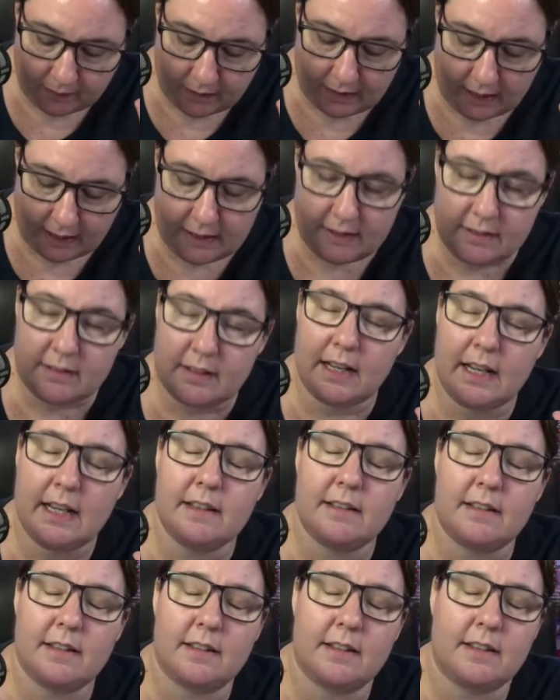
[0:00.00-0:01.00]

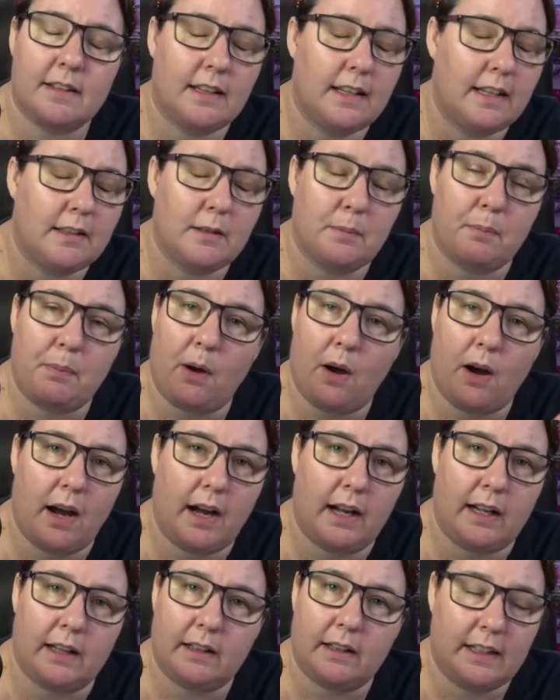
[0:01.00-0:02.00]
a
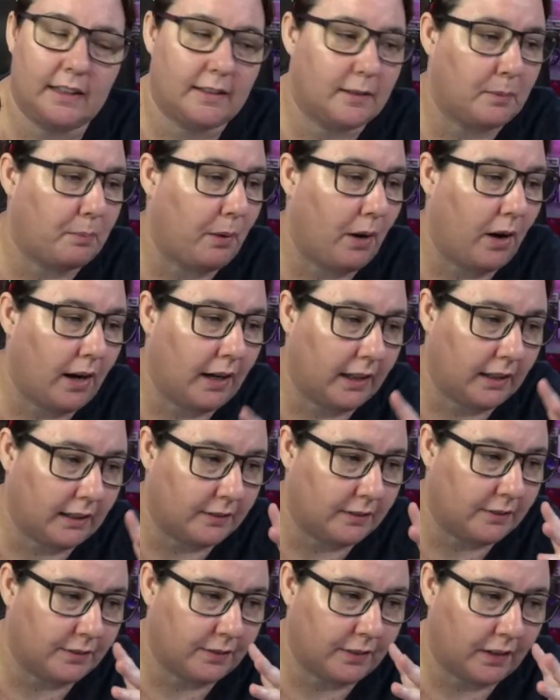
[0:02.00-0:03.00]
pile. It's a pile
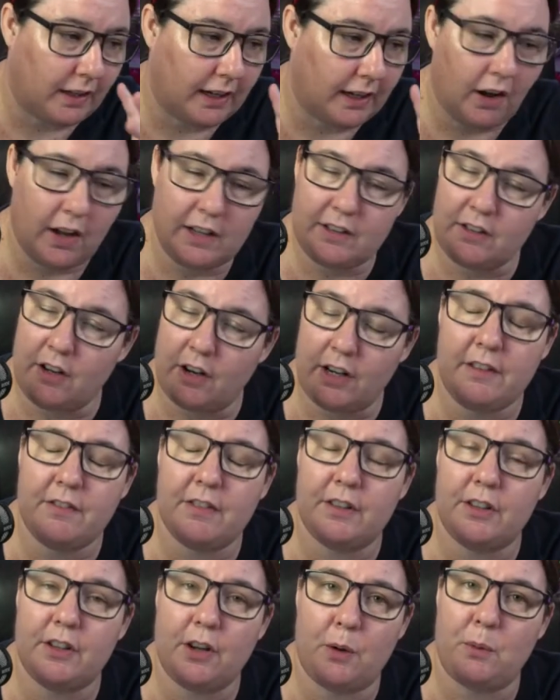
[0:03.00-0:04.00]
of, like, I don't
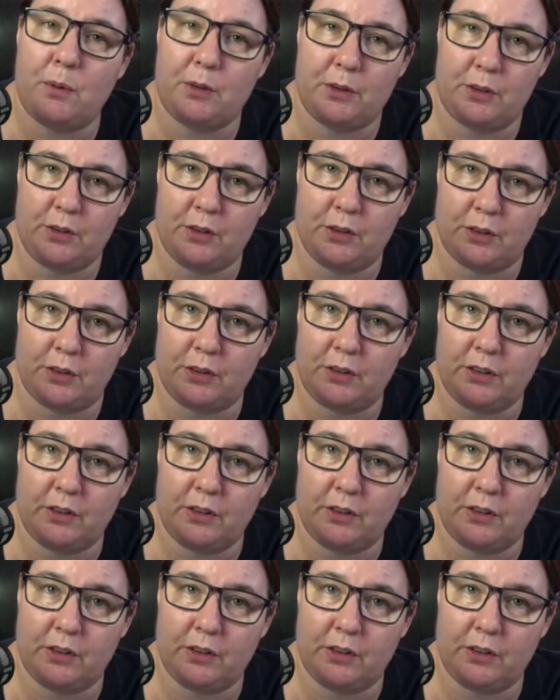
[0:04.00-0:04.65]
even know what to do.